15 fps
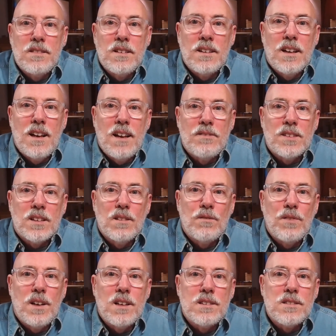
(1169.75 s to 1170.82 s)
and I have to
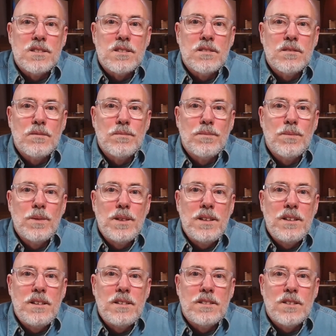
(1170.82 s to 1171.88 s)
confess,
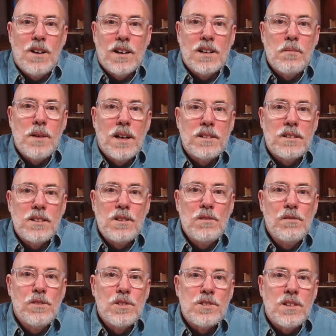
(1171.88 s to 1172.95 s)
we talk about the
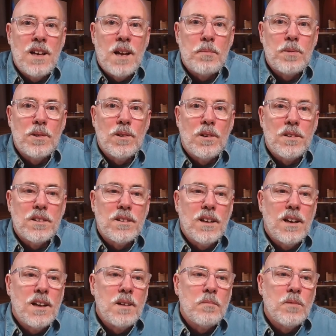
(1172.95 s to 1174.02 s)
YouVersion app here all the
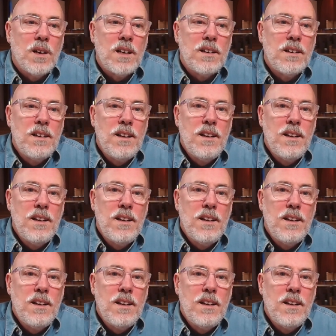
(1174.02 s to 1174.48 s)
time, right?